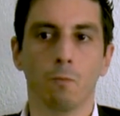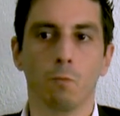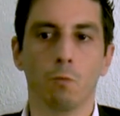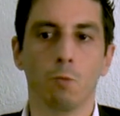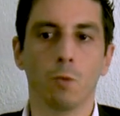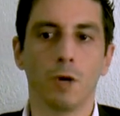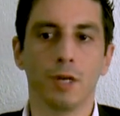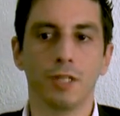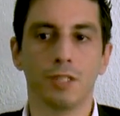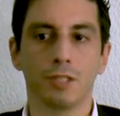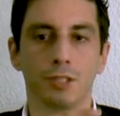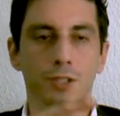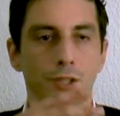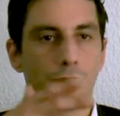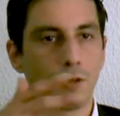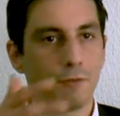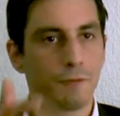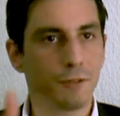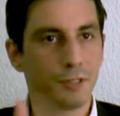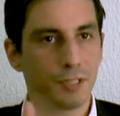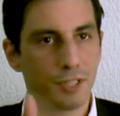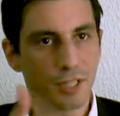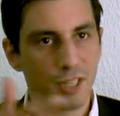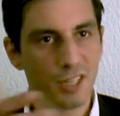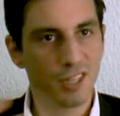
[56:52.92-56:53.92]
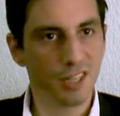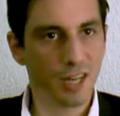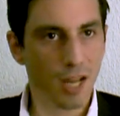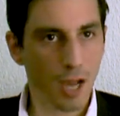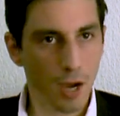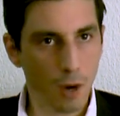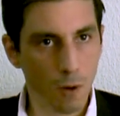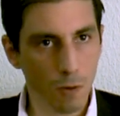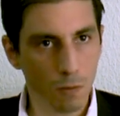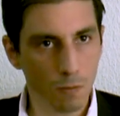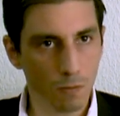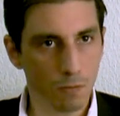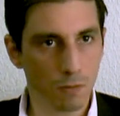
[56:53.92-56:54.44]
what is surfacing
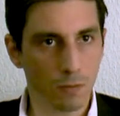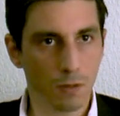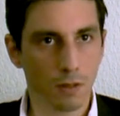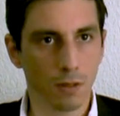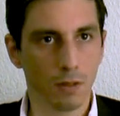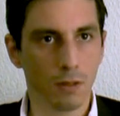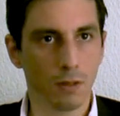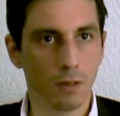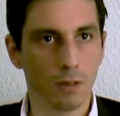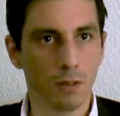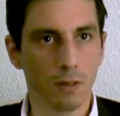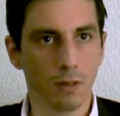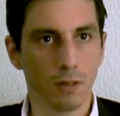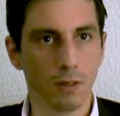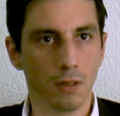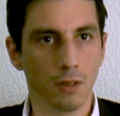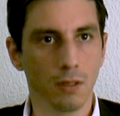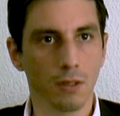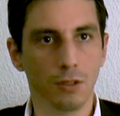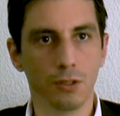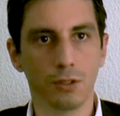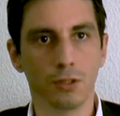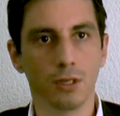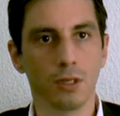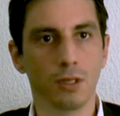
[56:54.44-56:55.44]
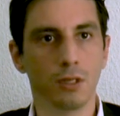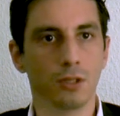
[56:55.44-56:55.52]
now uh,